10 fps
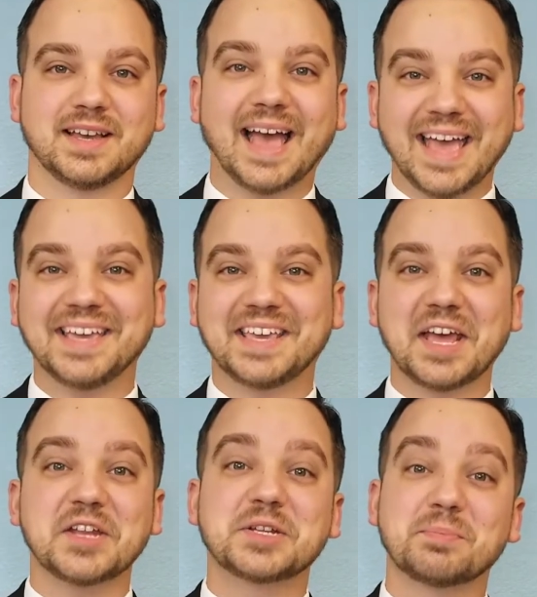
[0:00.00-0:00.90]
Hey
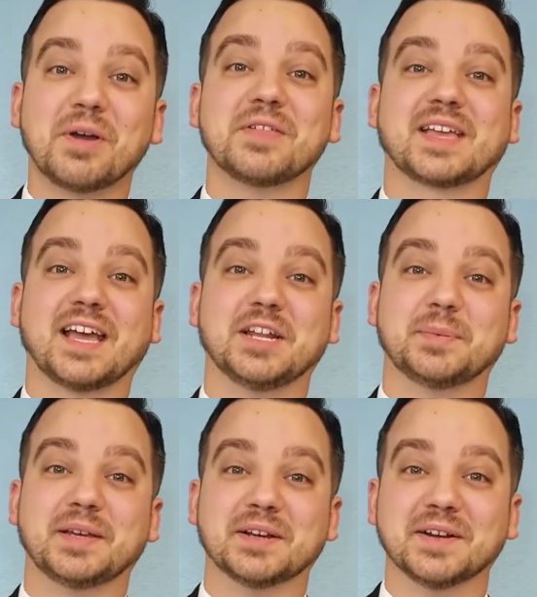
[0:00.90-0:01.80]
kids, Brother Caleb
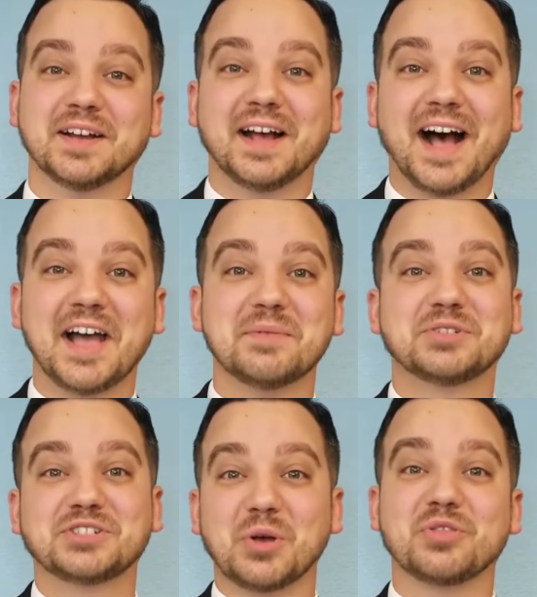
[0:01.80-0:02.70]
here. I am
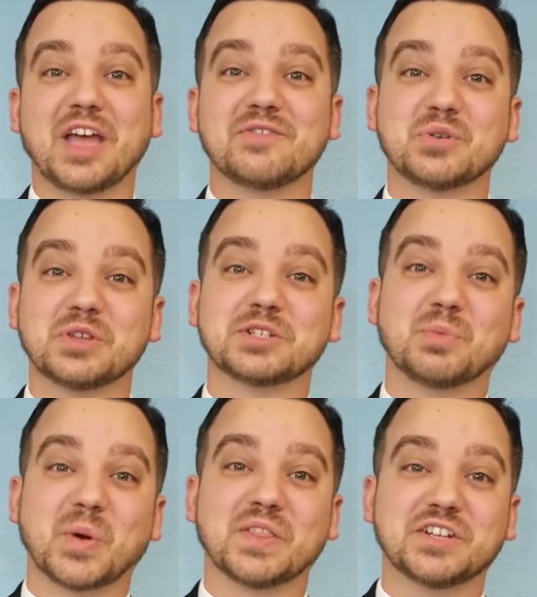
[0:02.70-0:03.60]
so thankful this
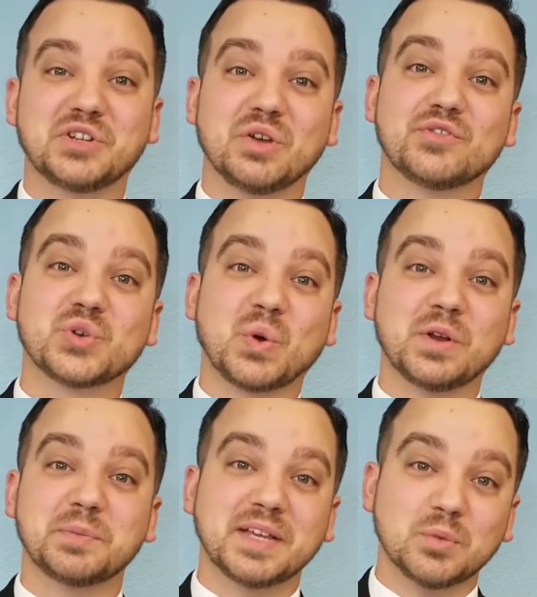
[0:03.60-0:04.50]
morning that you have
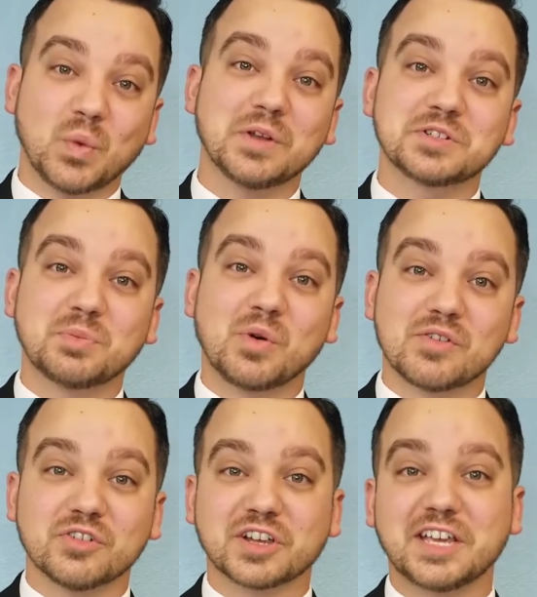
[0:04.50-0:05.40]
joined me once more
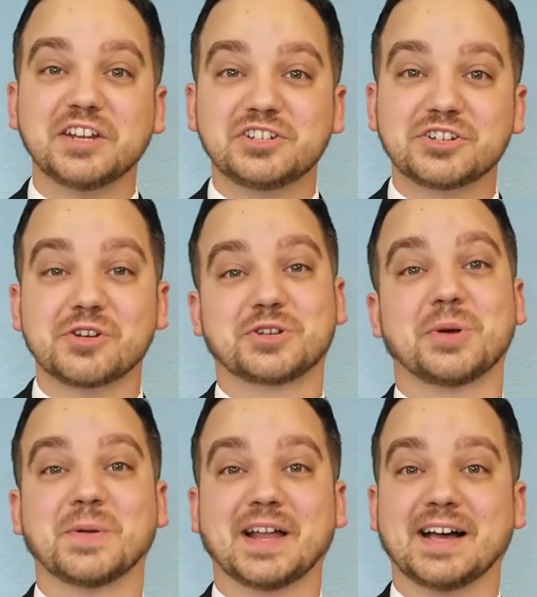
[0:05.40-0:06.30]
for Kids Church
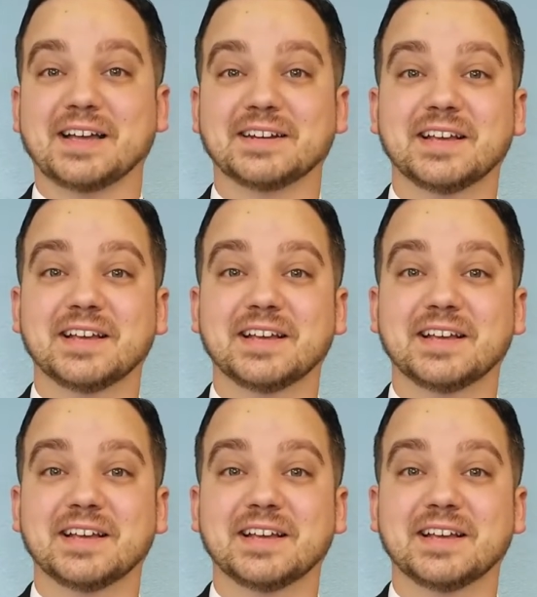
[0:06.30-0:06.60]
Online.